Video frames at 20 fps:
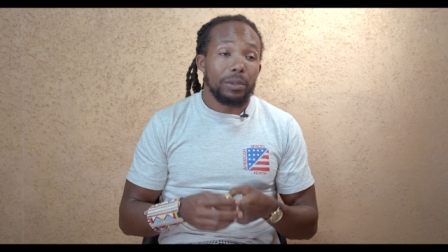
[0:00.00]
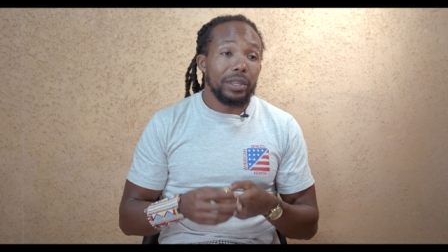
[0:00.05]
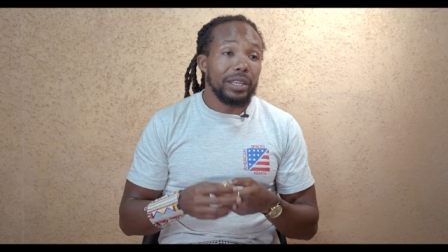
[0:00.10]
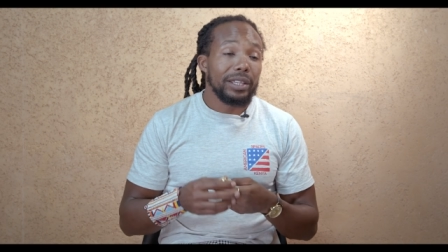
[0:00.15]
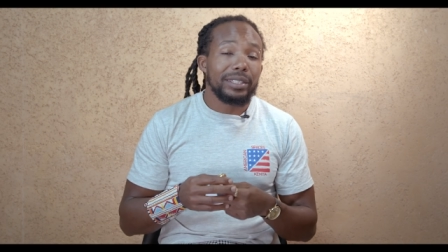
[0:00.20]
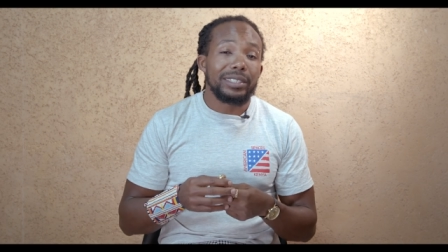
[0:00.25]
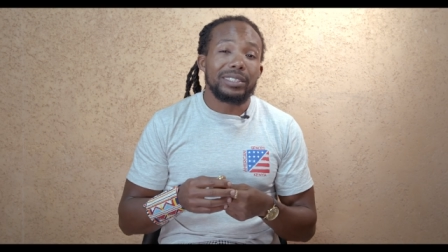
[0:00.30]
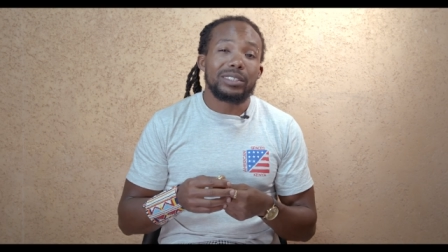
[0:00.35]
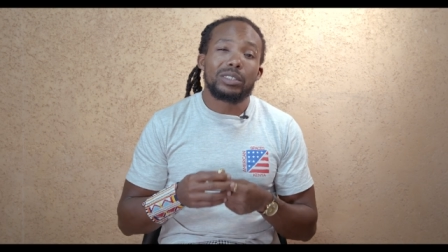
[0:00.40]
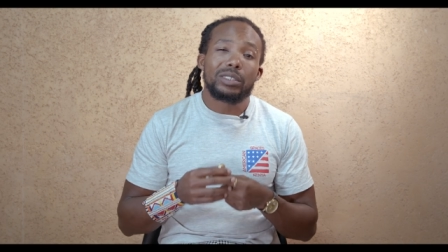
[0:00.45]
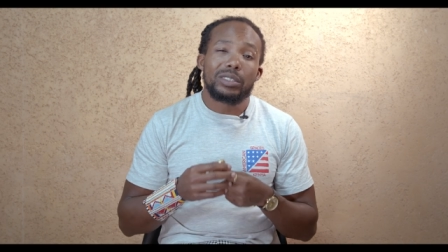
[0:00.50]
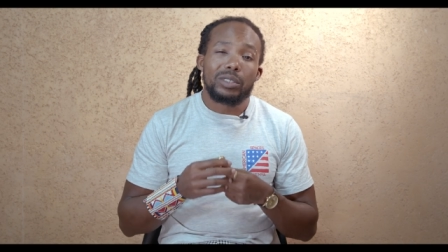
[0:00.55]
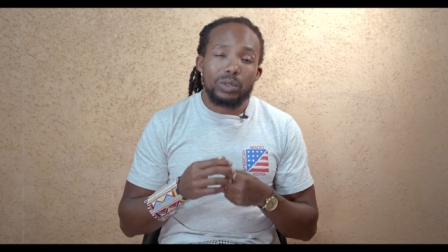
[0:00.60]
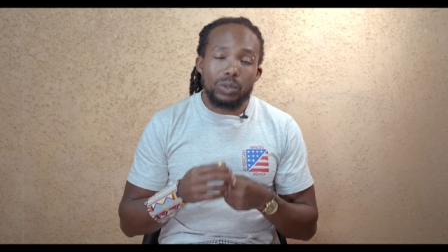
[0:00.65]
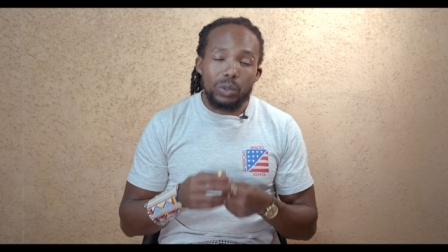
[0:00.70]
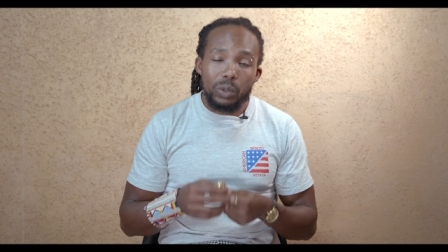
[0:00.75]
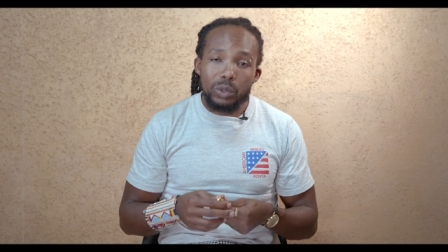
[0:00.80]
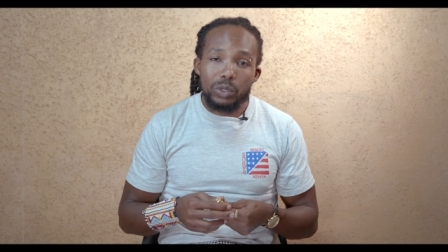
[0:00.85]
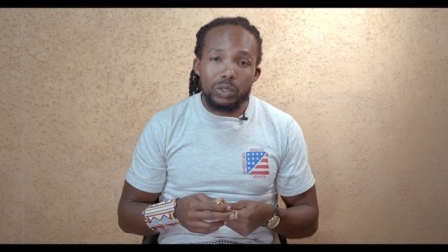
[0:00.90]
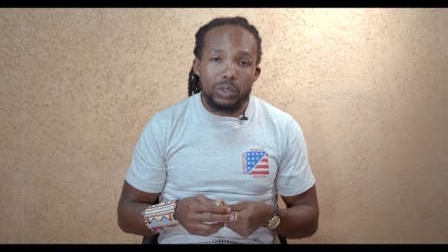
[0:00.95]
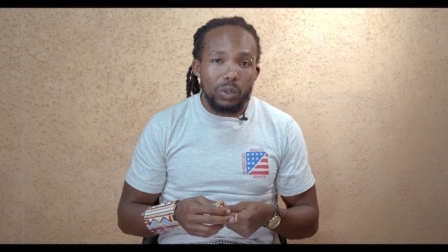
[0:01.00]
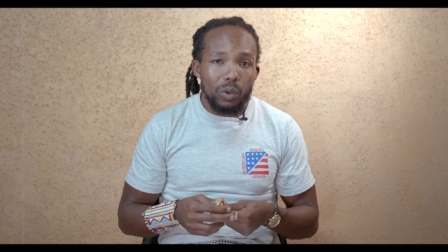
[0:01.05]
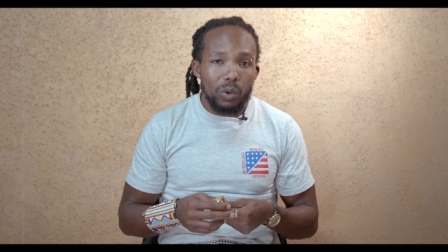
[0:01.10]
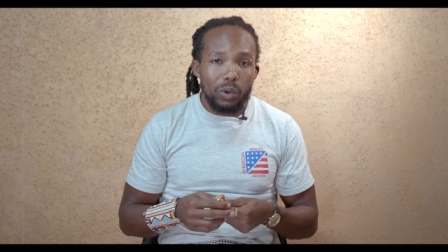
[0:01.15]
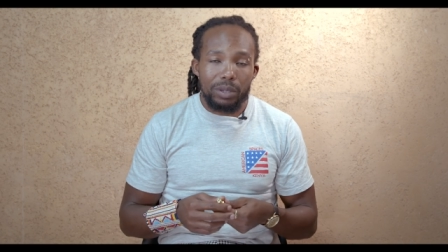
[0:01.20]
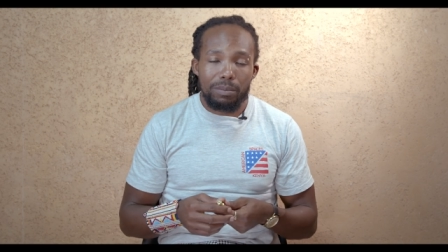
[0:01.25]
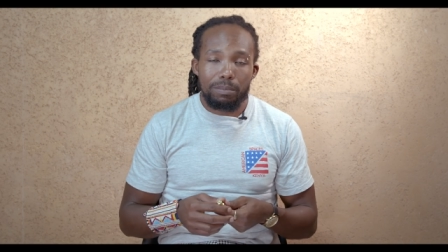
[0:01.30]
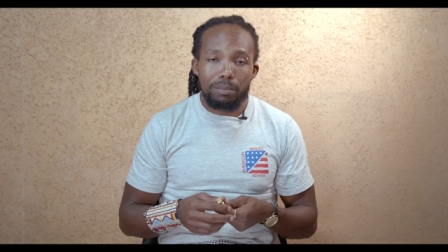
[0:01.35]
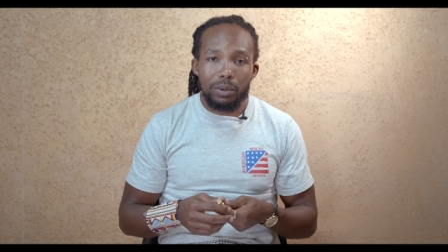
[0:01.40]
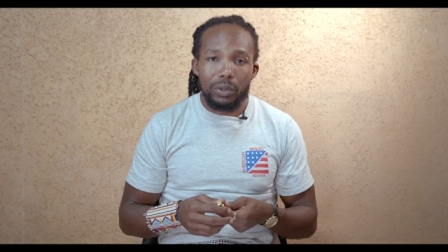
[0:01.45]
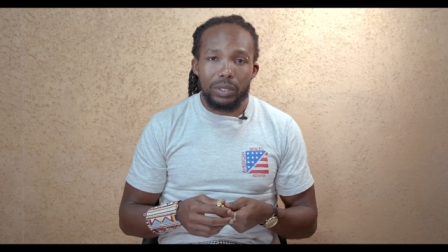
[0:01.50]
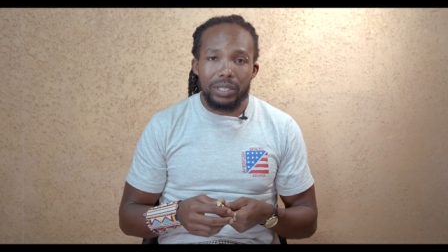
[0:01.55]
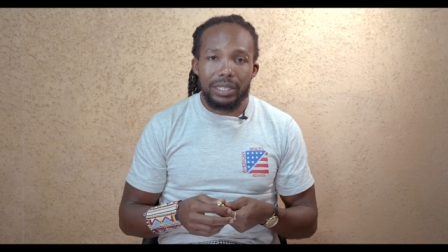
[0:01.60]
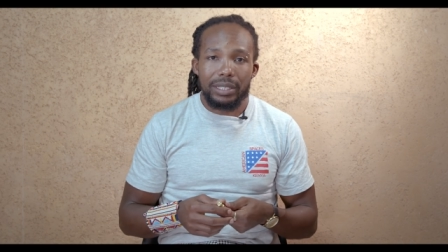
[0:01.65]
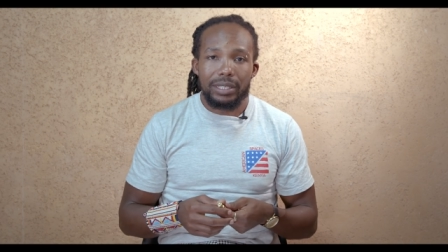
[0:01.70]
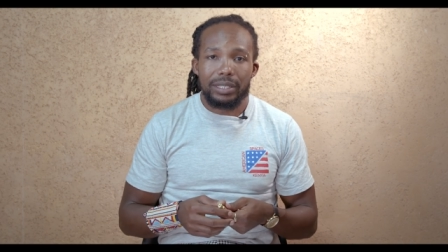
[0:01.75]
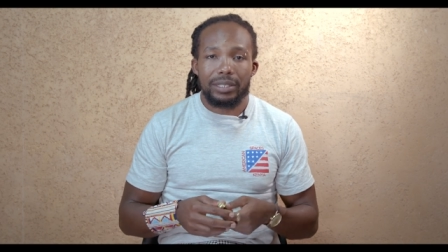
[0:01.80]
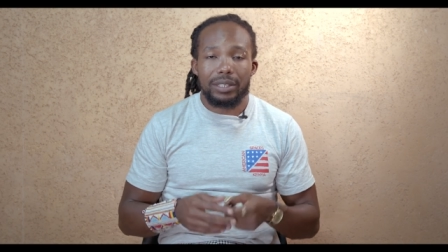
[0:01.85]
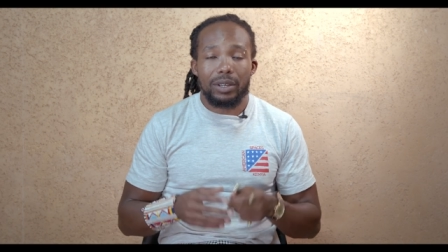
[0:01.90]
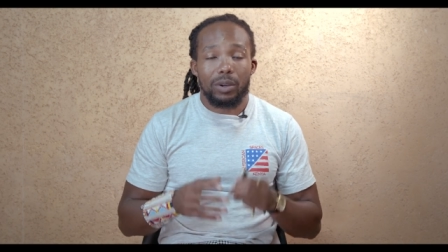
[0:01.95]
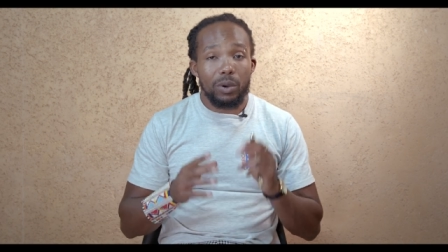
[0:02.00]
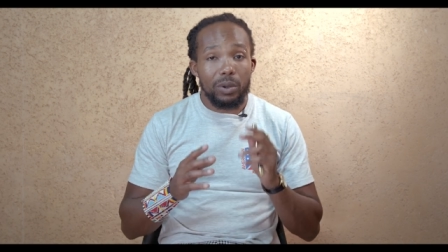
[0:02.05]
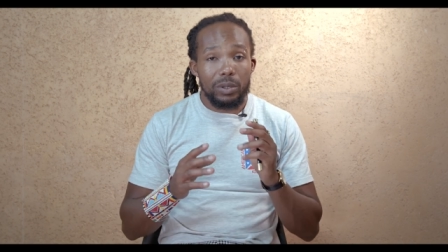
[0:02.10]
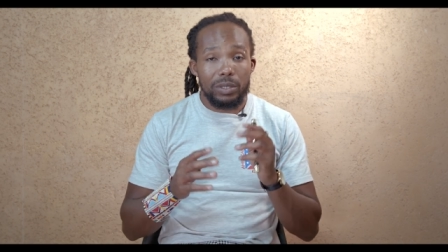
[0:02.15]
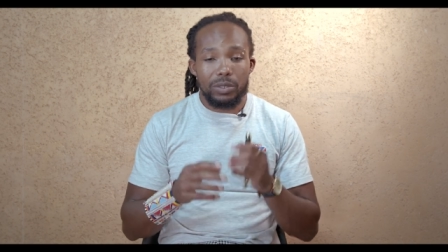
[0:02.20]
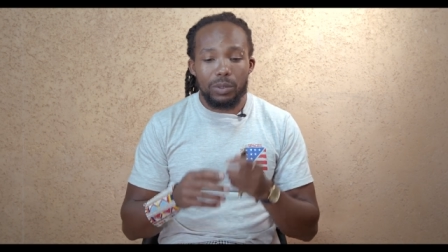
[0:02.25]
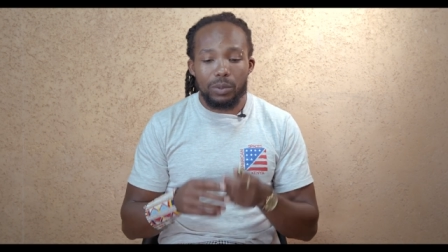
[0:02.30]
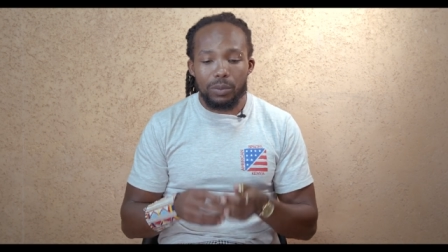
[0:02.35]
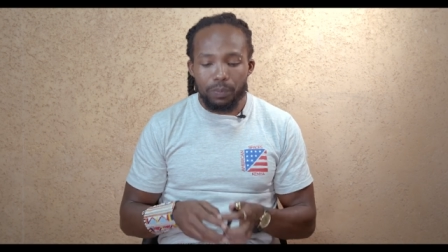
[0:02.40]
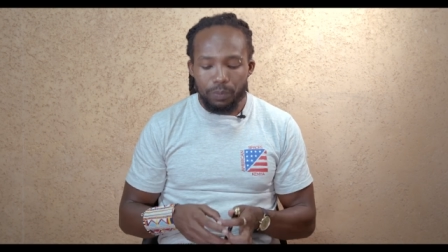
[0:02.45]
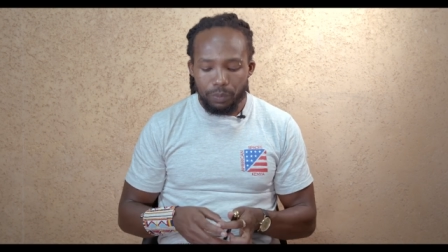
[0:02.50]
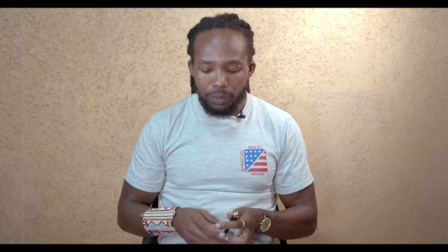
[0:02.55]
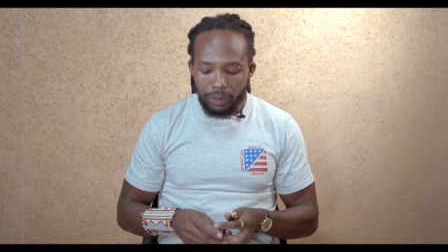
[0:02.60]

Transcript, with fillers: It is so, so important. Also,